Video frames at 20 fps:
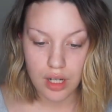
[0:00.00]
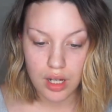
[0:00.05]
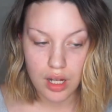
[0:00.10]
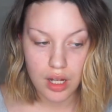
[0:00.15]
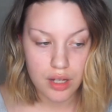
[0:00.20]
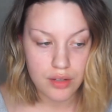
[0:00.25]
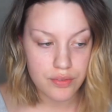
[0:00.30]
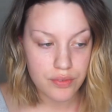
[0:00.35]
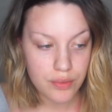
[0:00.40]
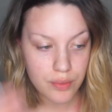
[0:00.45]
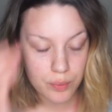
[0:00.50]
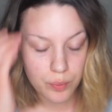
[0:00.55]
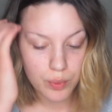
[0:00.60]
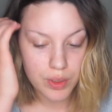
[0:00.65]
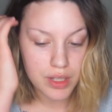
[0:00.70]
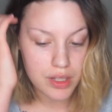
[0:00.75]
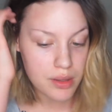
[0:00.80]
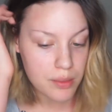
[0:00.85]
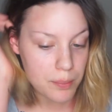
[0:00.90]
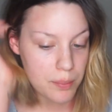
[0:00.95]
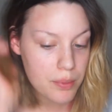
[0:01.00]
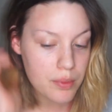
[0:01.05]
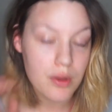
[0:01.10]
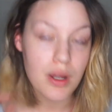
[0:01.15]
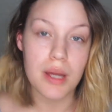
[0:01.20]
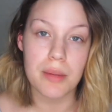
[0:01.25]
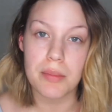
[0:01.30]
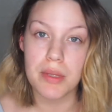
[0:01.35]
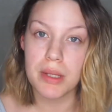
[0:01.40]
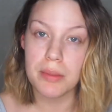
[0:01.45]
off with
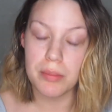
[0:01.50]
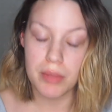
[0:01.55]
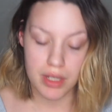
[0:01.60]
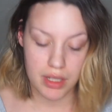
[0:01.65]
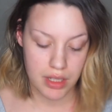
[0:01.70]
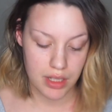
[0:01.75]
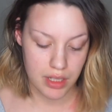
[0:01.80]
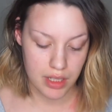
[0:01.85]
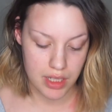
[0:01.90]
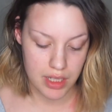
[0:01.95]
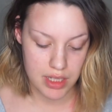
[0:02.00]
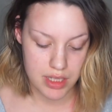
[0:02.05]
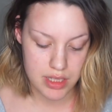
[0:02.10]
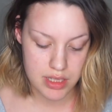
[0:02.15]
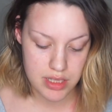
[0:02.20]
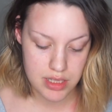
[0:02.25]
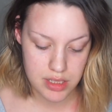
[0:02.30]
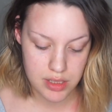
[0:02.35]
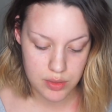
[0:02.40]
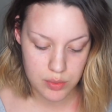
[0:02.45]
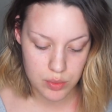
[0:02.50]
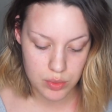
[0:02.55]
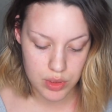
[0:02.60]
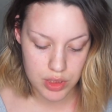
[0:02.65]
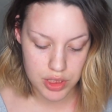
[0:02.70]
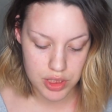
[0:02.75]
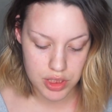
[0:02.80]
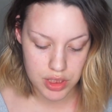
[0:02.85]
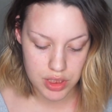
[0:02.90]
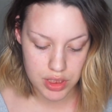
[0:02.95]
priming my lids,
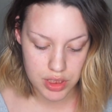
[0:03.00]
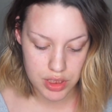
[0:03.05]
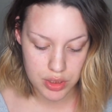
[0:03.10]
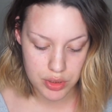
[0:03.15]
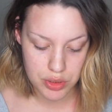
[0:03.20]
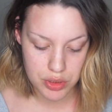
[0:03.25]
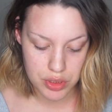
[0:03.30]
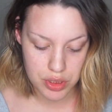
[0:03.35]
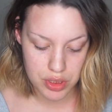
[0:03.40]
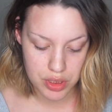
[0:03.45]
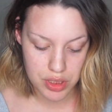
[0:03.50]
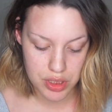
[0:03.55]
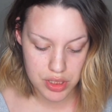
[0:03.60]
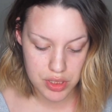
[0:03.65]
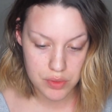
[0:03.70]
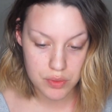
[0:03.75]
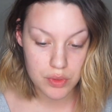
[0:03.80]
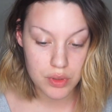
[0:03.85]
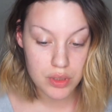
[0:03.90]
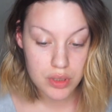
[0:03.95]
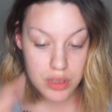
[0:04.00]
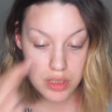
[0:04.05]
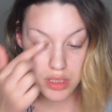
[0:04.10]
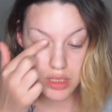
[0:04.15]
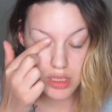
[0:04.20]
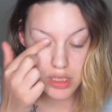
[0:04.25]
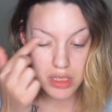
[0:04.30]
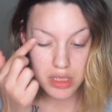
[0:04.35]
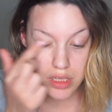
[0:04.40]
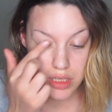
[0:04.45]
which I usually do all the
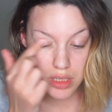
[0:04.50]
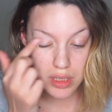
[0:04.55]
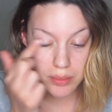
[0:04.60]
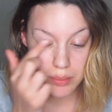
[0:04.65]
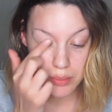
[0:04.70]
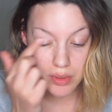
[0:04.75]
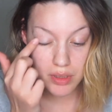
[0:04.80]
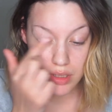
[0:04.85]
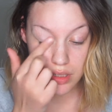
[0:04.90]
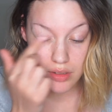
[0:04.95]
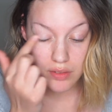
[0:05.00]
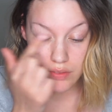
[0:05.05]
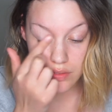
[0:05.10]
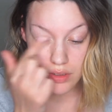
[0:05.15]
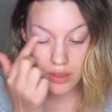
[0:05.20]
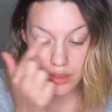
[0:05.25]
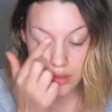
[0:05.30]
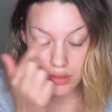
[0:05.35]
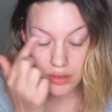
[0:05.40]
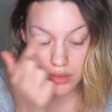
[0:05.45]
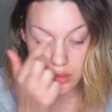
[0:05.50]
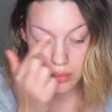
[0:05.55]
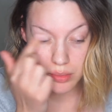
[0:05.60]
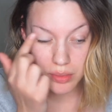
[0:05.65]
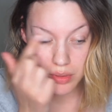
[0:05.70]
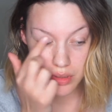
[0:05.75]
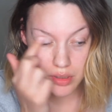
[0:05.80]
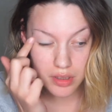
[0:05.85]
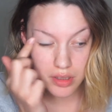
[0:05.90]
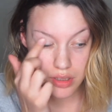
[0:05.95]
time and every
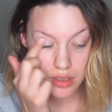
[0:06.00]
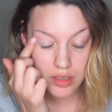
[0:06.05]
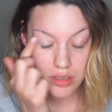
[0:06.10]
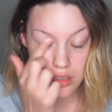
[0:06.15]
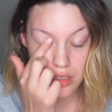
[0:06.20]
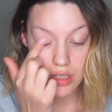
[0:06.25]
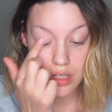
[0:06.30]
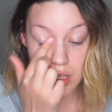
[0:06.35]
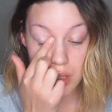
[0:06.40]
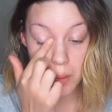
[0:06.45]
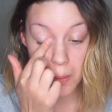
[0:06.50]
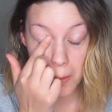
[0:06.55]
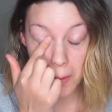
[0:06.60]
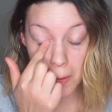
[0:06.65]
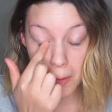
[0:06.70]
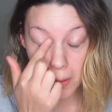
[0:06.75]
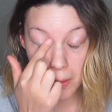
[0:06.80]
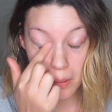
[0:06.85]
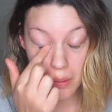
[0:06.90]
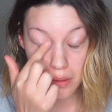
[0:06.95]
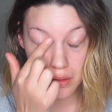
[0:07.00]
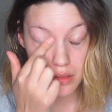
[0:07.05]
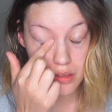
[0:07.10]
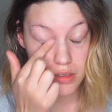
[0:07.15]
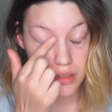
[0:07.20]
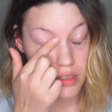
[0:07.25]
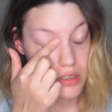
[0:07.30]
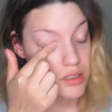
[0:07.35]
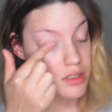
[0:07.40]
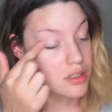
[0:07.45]
YouTuber does,
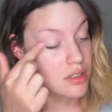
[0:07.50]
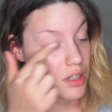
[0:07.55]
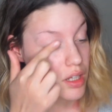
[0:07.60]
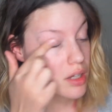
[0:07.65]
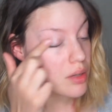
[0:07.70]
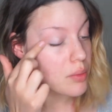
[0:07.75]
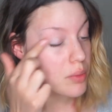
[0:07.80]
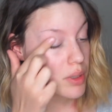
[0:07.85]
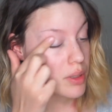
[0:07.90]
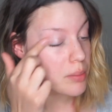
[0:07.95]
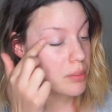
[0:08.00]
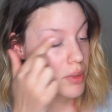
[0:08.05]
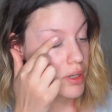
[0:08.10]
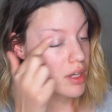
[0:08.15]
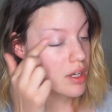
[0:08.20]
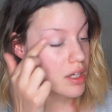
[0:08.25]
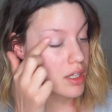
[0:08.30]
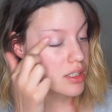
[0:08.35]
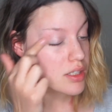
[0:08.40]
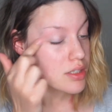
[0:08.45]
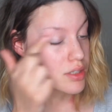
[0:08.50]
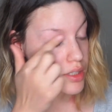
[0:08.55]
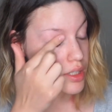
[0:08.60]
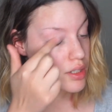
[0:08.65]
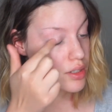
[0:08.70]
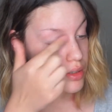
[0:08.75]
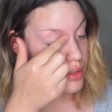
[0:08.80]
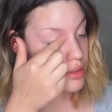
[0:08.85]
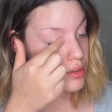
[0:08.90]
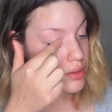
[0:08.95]
just so that way my
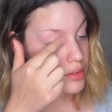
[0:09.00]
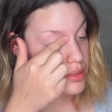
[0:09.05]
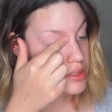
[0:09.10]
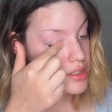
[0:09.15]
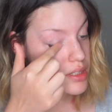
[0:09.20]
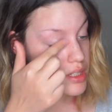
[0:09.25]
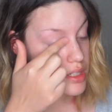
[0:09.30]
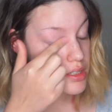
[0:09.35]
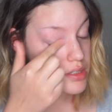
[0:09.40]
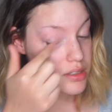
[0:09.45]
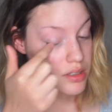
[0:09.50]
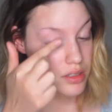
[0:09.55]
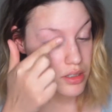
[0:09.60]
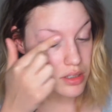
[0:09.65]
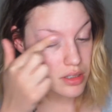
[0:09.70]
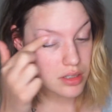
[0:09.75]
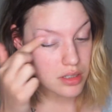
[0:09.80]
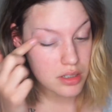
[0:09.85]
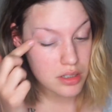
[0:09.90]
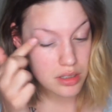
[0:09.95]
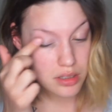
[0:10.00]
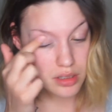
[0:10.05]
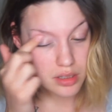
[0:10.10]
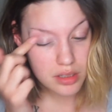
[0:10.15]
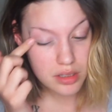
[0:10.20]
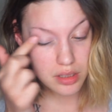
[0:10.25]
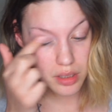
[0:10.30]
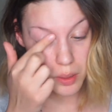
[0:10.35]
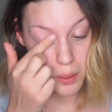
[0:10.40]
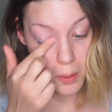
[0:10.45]
eyeshadow stays on
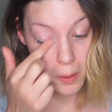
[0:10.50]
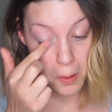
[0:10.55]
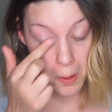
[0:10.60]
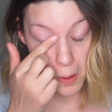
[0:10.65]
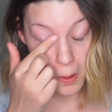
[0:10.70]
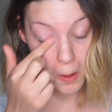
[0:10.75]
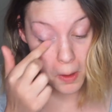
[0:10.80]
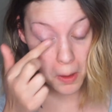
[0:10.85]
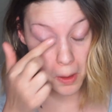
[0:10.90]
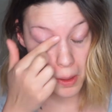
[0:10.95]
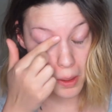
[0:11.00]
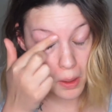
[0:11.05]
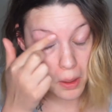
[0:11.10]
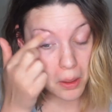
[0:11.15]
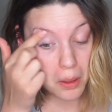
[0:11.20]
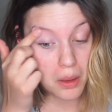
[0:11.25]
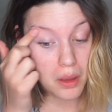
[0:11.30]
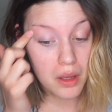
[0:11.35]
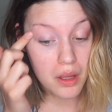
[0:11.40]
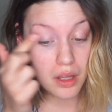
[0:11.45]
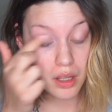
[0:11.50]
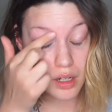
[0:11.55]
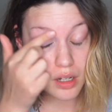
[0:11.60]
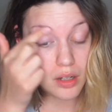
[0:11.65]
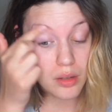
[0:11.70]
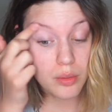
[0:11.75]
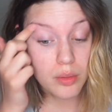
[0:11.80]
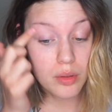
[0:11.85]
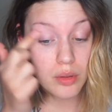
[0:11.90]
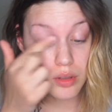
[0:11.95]
and
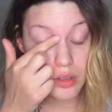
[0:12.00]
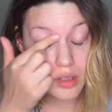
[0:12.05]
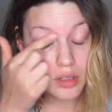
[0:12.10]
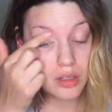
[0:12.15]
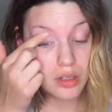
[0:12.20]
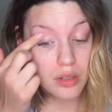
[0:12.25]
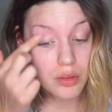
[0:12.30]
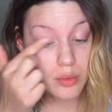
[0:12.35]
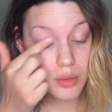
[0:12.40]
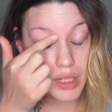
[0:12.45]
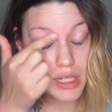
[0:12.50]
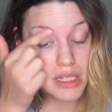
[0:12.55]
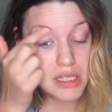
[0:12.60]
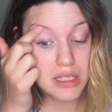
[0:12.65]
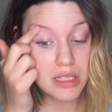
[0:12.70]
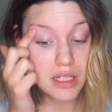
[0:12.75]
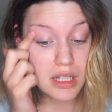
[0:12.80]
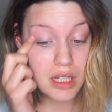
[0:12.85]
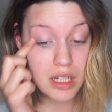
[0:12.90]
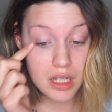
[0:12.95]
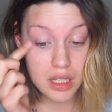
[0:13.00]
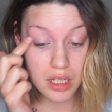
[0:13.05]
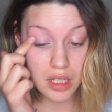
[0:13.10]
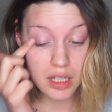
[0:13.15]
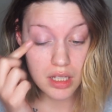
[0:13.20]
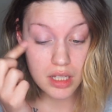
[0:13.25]
I won't look crazy